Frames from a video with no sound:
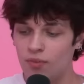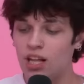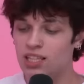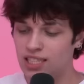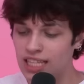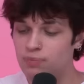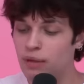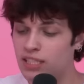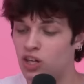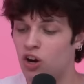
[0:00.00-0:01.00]
Let's
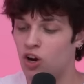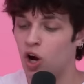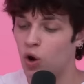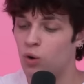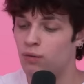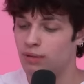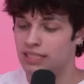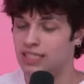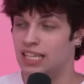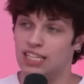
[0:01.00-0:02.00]
pitch our own
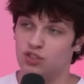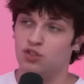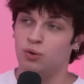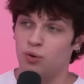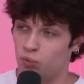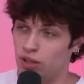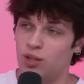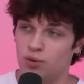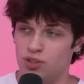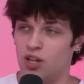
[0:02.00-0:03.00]
business ideas, or do you want to read
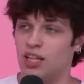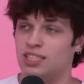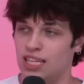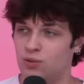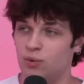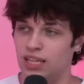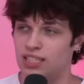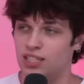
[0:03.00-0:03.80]
the ones on this? That's what we need to